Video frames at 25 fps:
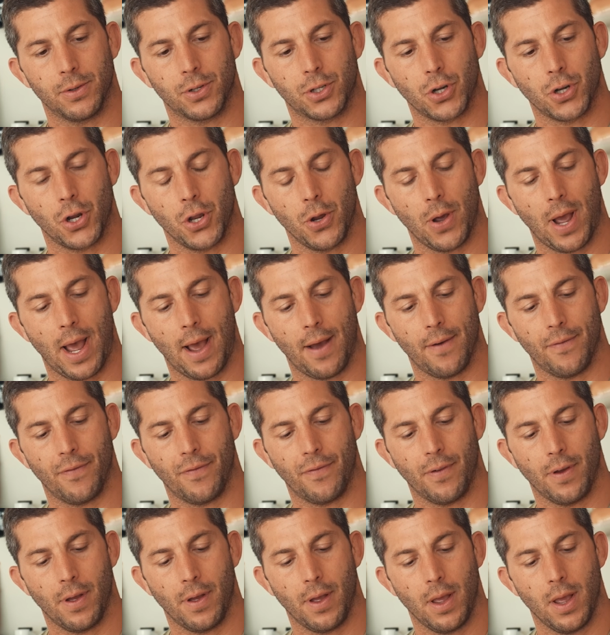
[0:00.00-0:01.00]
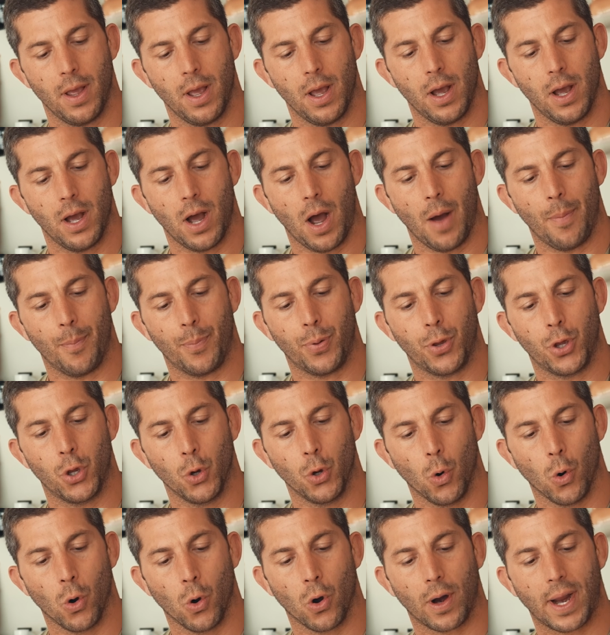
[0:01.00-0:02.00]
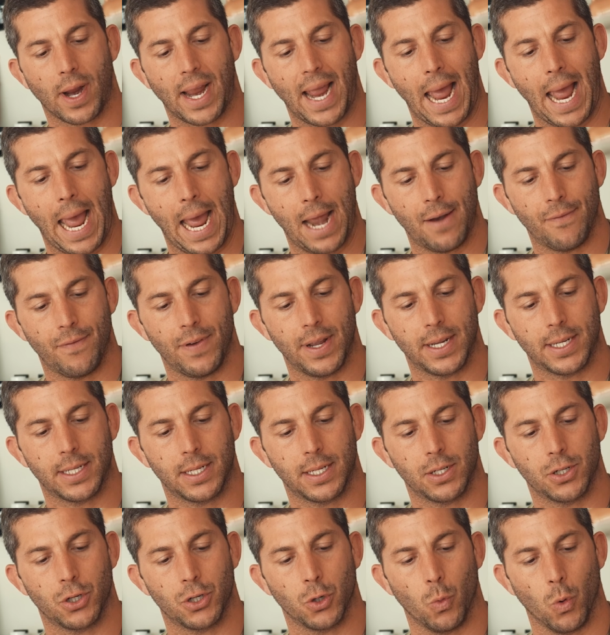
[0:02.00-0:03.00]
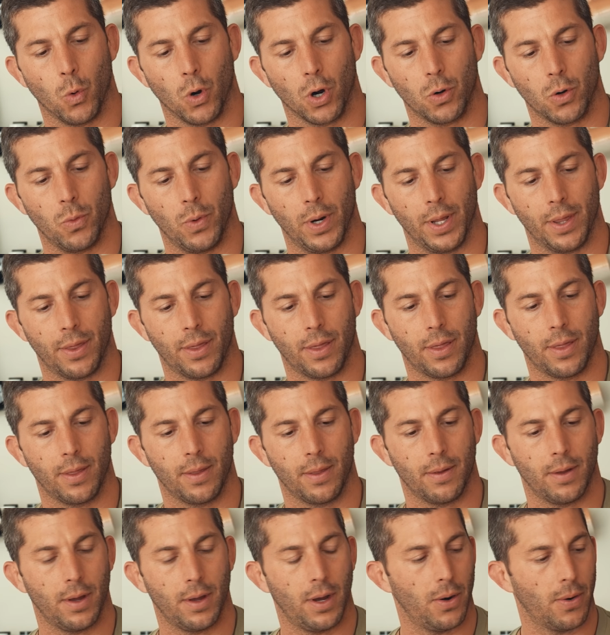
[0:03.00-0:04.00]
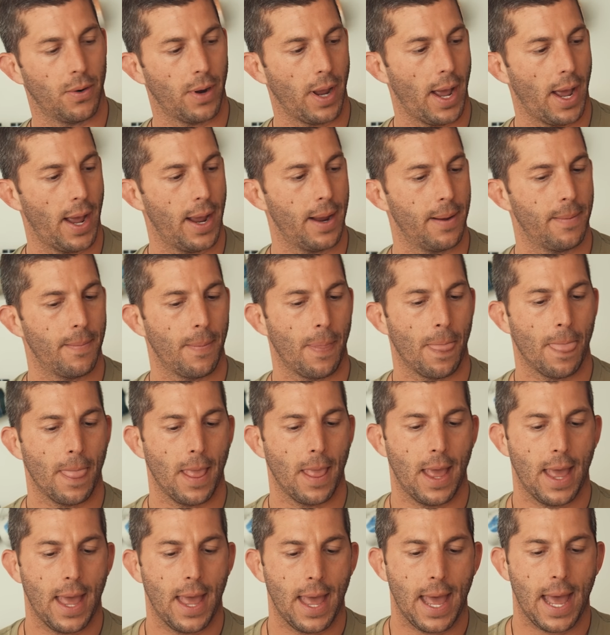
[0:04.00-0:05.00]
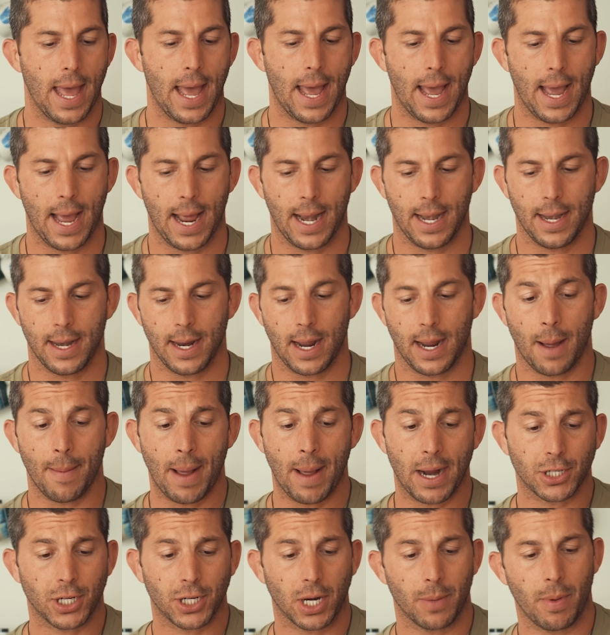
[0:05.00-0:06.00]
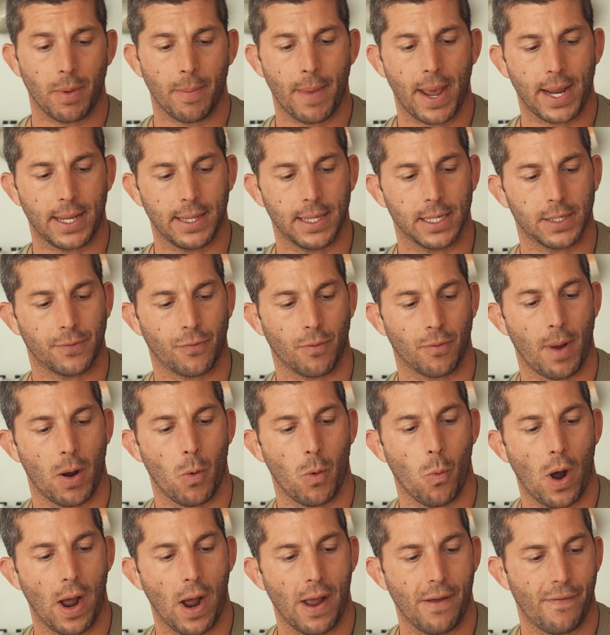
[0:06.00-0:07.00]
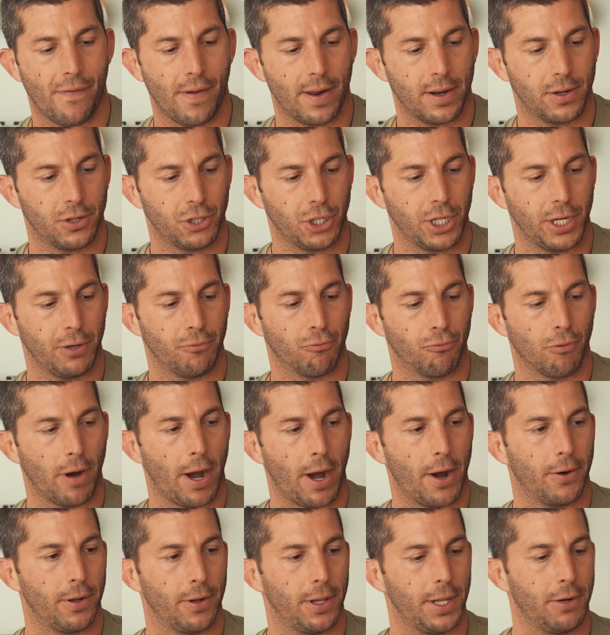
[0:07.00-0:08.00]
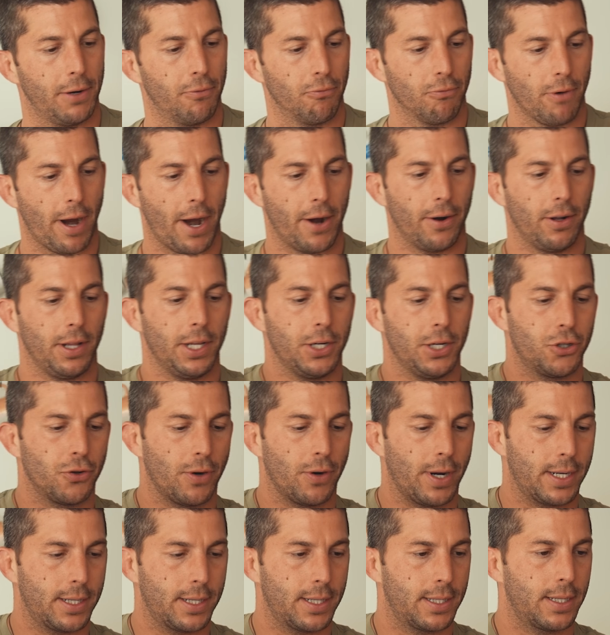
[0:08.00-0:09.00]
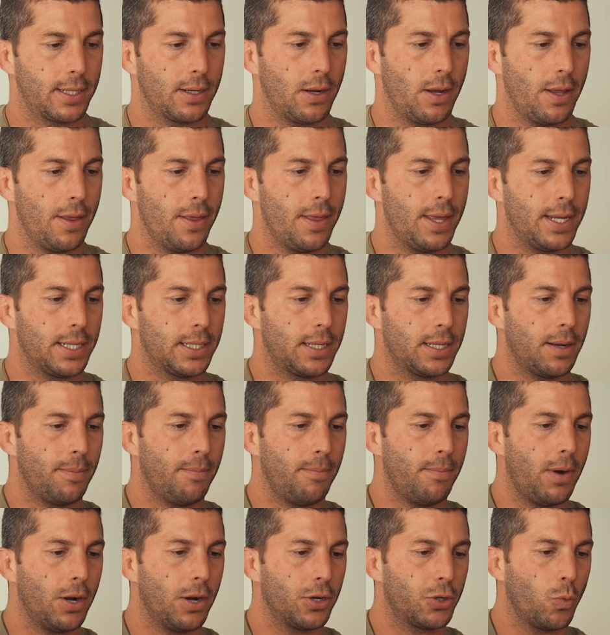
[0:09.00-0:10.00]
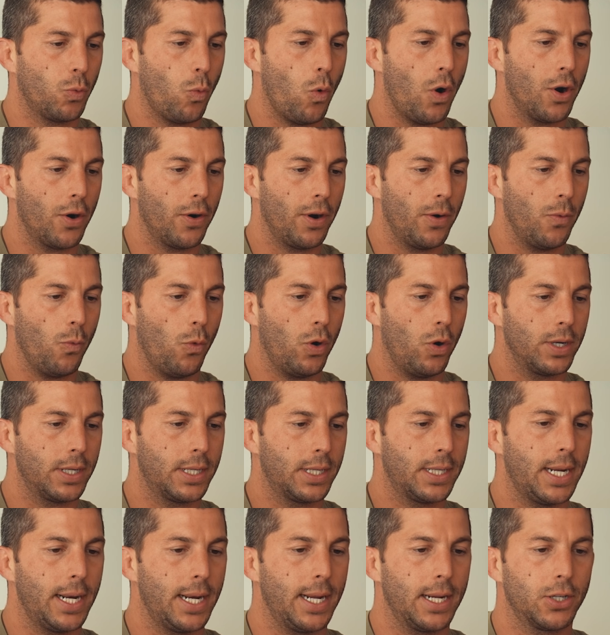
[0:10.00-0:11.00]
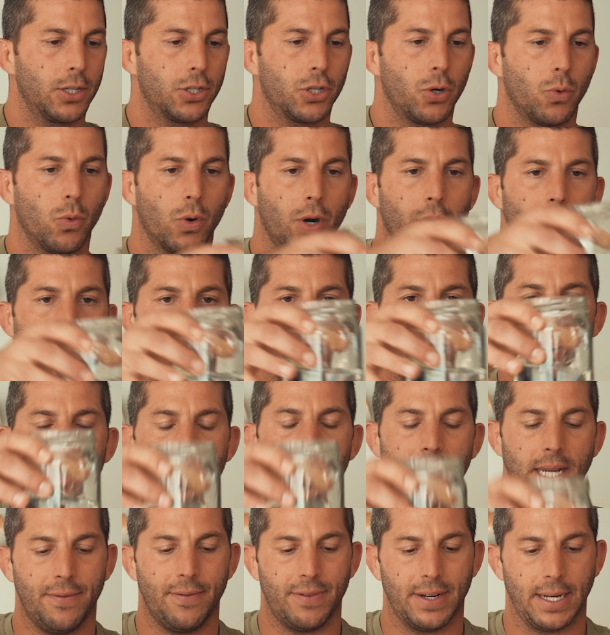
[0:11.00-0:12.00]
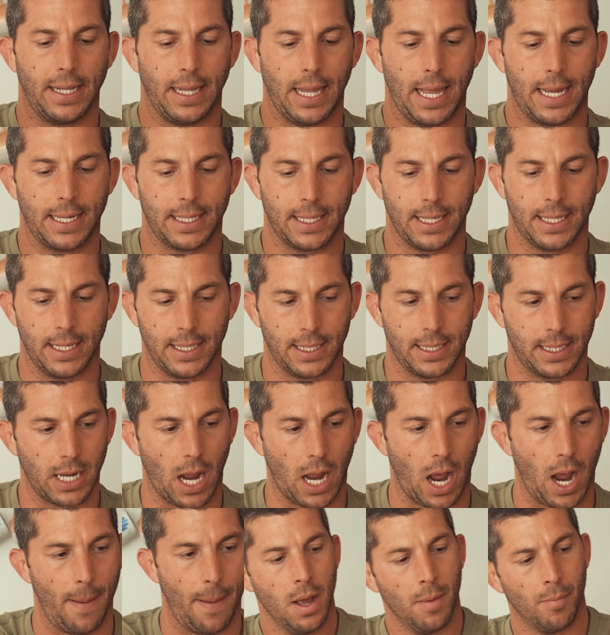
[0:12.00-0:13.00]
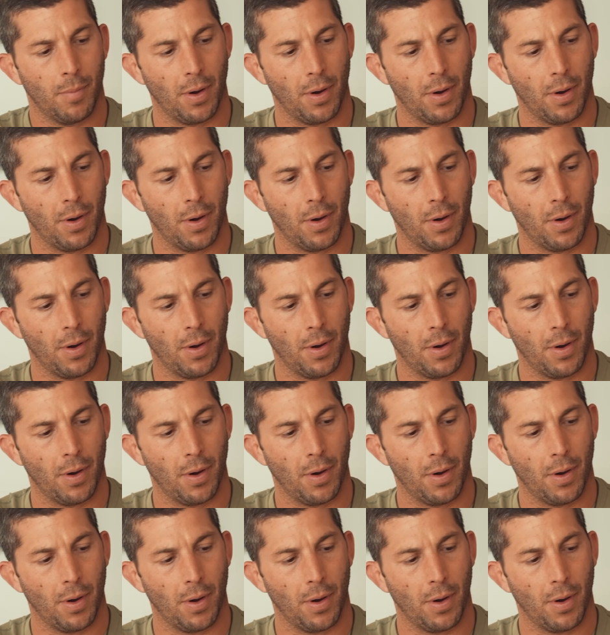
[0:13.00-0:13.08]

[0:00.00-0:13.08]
So you have a pure canvas to work with, okay? And I'm actually gonna be making this for my wife, and she rarely drinks this much water in one sitting. So we're gonna use even less this time.